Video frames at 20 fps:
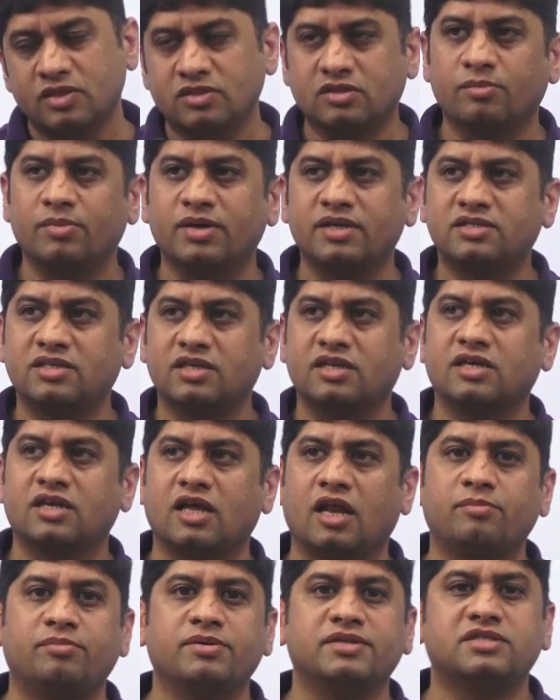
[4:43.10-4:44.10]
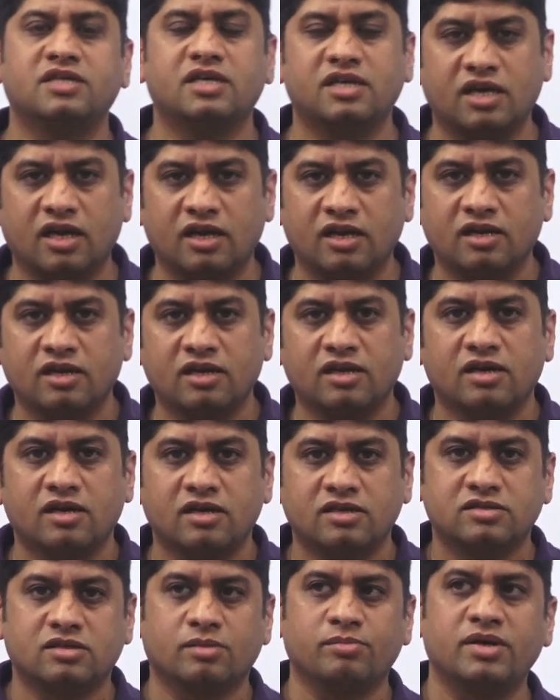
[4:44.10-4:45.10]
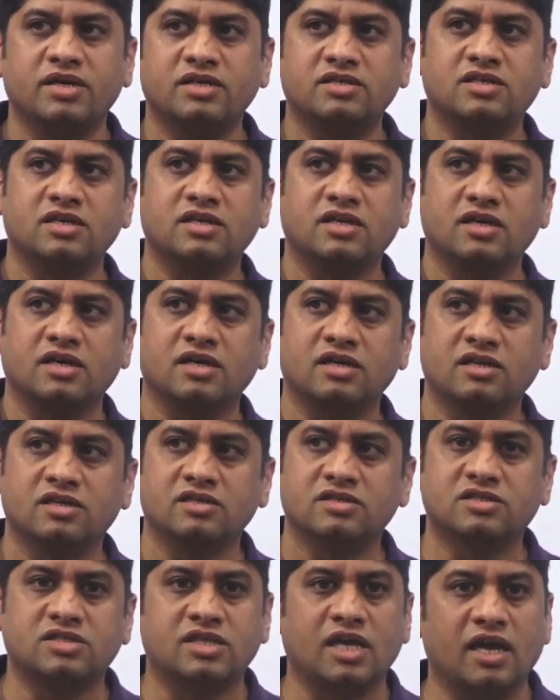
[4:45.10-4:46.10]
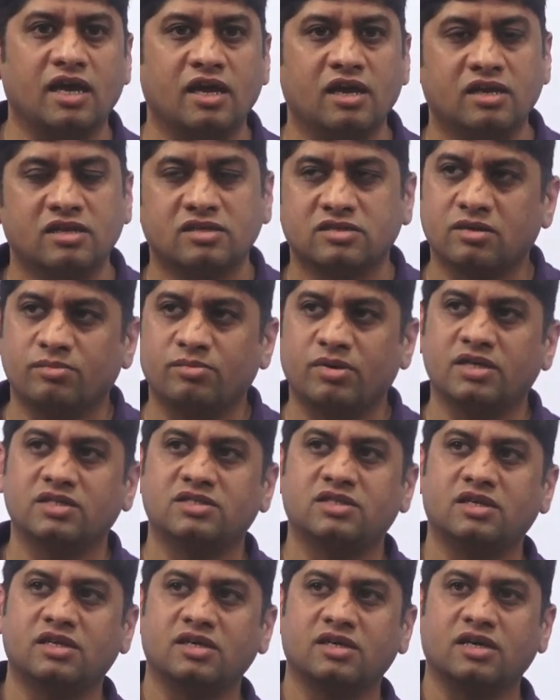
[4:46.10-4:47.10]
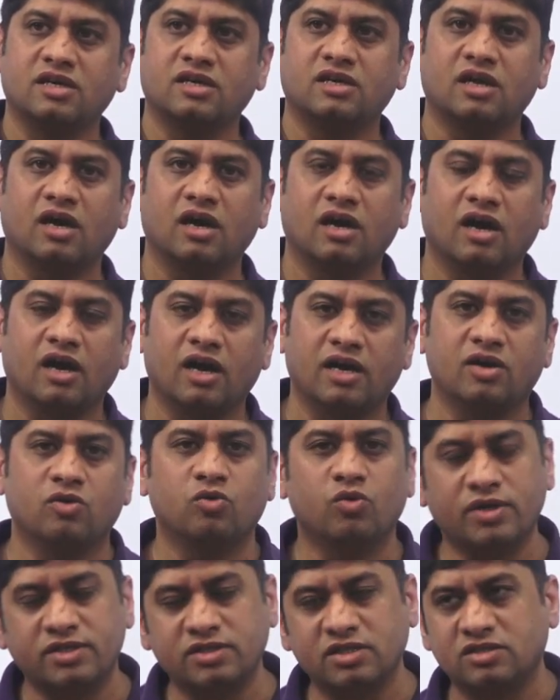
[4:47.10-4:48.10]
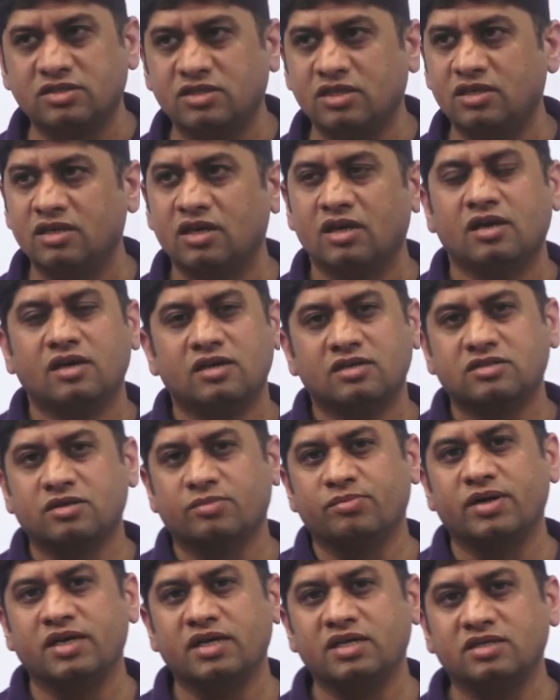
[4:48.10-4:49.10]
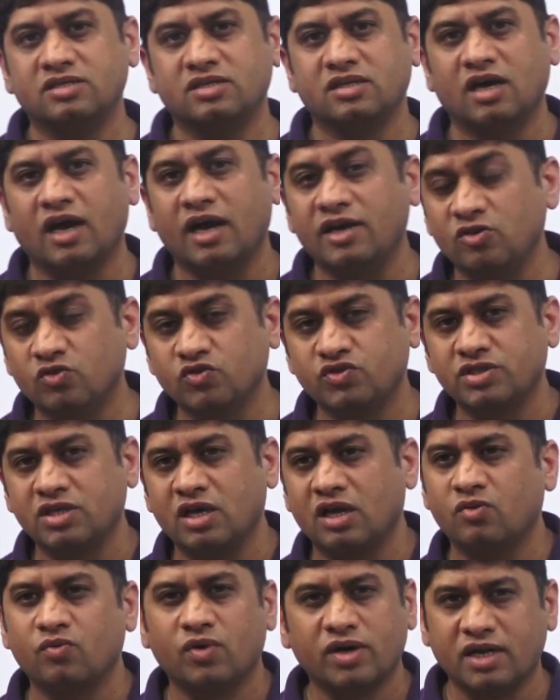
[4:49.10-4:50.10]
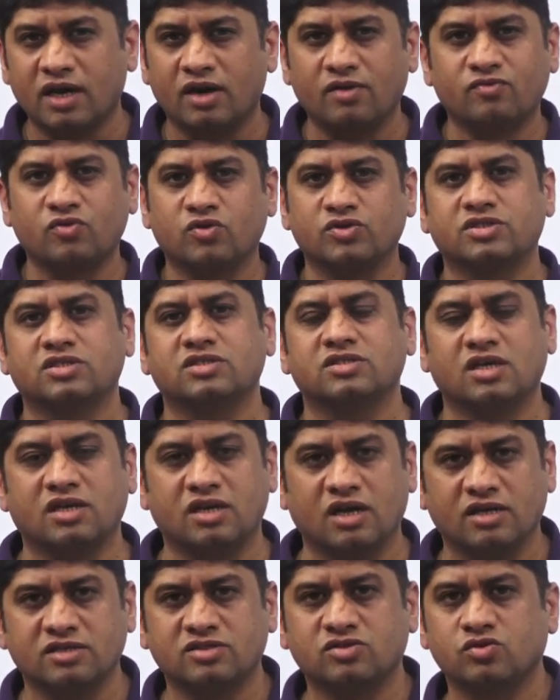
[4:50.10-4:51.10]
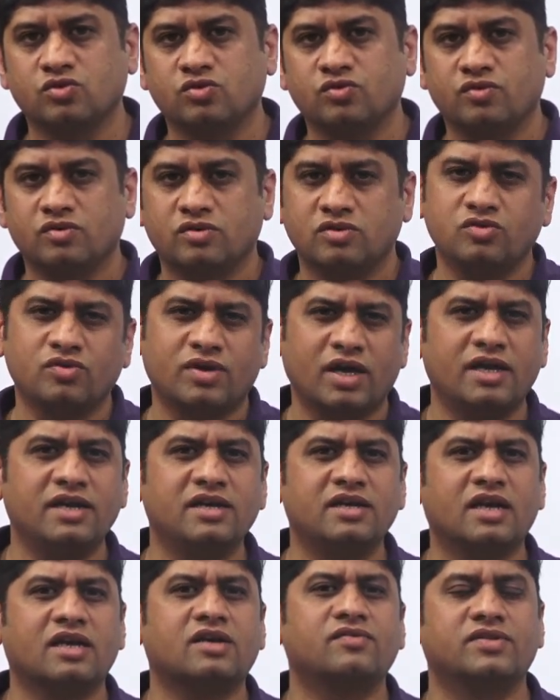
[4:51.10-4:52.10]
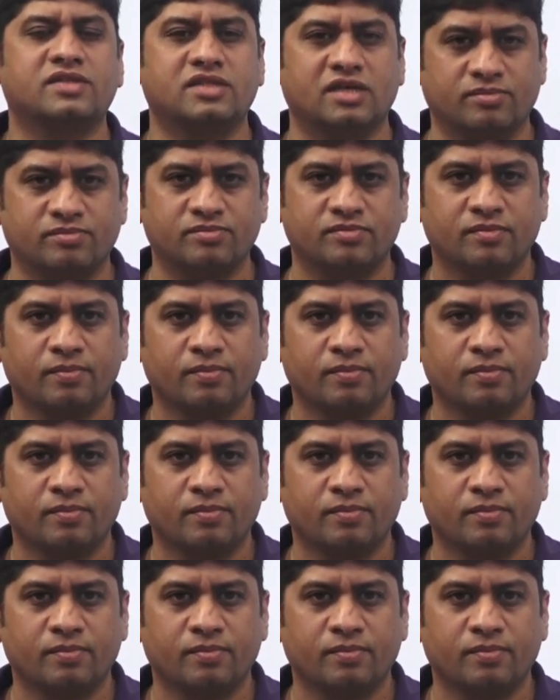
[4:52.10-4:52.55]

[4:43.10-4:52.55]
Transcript: somebody sitting in NPCL, somebody sitting in SAIL, somebody sitting in ONGC, somebody in IOCL, what kind of questions are asked. So, you can interact with them.